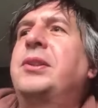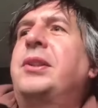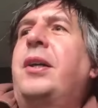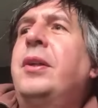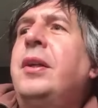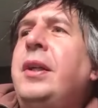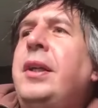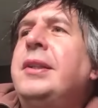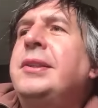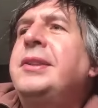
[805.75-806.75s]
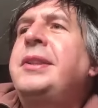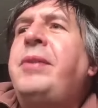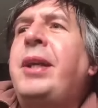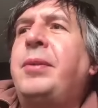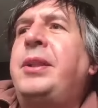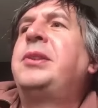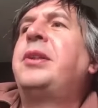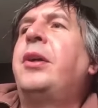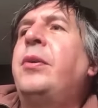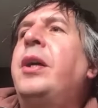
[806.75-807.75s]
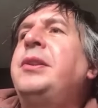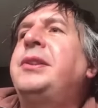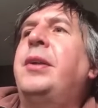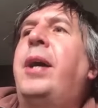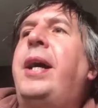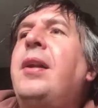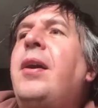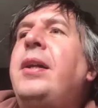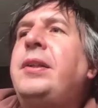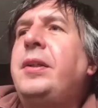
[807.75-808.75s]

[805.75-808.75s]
So it's the same thing with the Stone Roses in a way. Like,